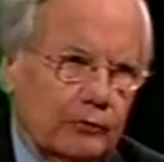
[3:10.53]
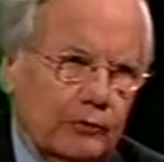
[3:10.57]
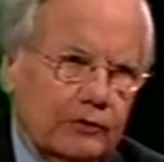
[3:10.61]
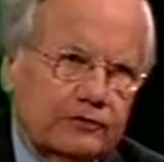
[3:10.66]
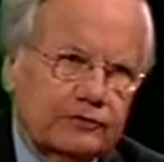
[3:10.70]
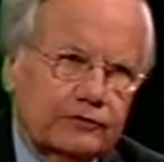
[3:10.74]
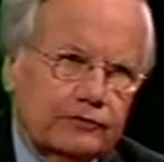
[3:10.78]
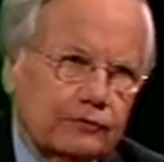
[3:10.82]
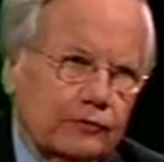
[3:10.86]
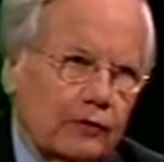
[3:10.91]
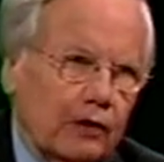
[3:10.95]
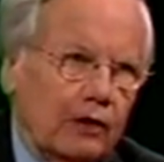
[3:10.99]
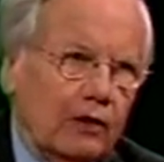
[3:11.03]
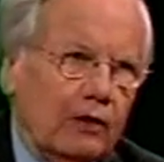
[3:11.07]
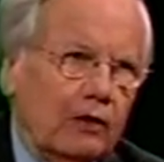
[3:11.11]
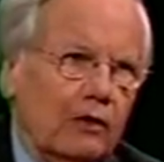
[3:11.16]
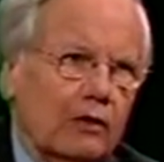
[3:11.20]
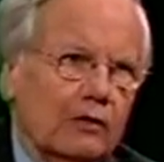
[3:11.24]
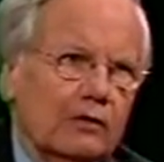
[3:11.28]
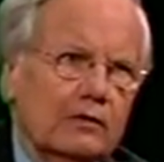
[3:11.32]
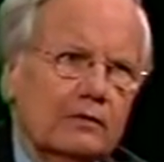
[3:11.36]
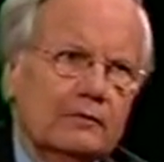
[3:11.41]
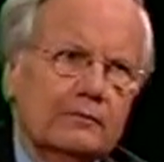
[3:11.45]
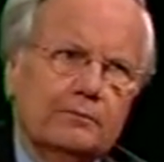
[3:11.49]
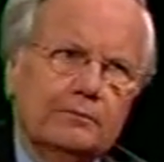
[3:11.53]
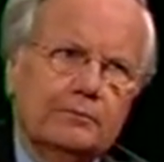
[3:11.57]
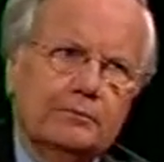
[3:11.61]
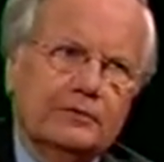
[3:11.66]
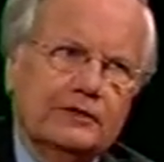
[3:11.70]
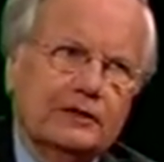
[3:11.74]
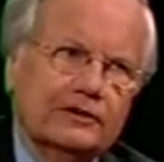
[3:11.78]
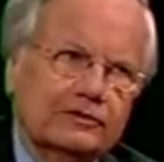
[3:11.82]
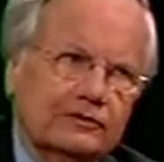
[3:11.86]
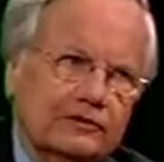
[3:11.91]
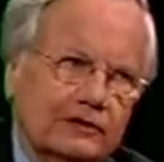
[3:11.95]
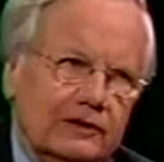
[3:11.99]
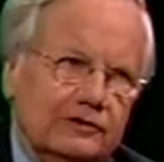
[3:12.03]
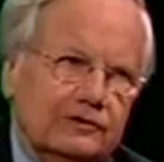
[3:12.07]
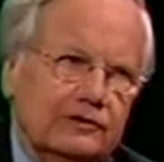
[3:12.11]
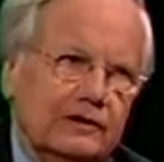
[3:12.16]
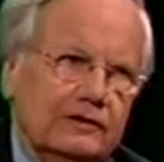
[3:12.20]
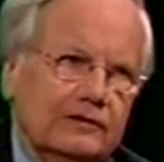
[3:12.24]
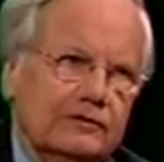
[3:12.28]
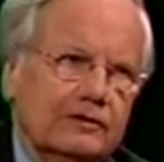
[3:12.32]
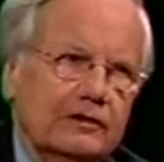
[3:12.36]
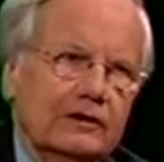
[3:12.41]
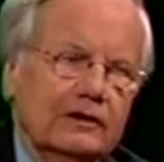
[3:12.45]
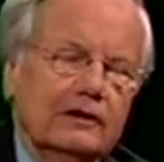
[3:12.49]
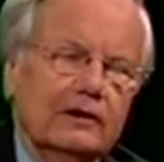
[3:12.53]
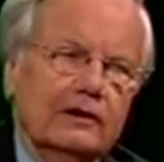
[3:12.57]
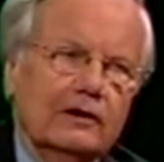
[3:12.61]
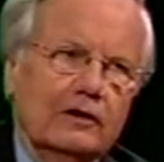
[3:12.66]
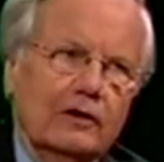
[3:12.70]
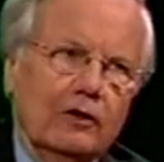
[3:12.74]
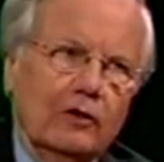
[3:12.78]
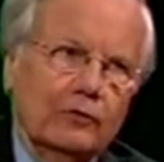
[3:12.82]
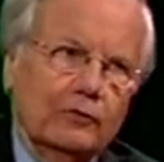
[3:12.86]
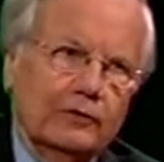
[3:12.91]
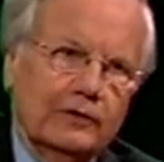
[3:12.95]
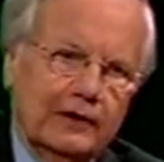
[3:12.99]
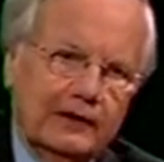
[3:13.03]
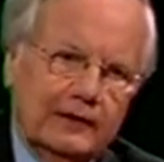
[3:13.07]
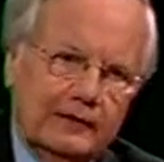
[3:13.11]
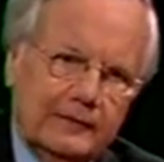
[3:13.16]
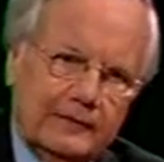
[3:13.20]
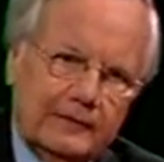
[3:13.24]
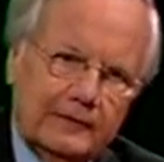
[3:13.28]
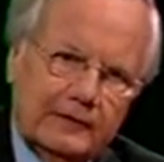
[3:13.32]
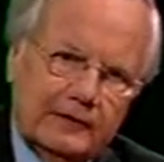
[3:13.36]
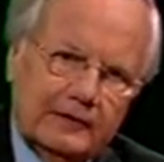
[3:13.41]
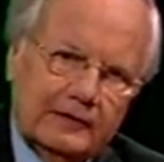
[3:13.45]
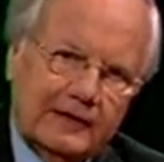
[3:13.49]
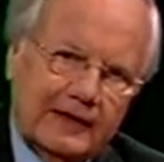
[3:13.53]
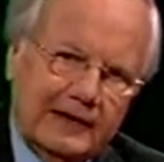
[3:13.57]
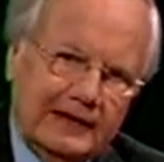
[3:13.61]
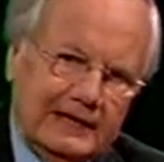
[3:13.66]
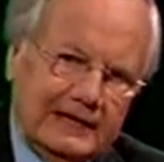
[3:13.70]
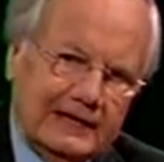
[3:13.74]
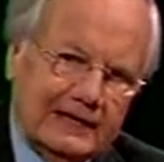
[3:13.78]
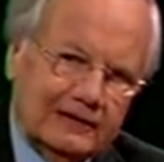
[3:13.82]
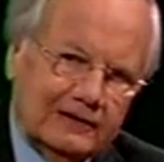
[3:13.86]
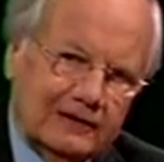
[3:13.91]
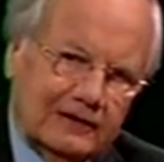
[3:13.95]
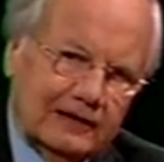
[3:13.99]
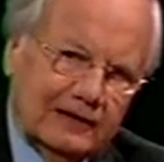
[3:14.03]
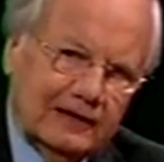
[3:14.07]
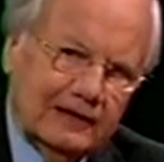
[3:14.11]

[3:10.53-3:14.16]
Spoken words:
strong decisions on that he can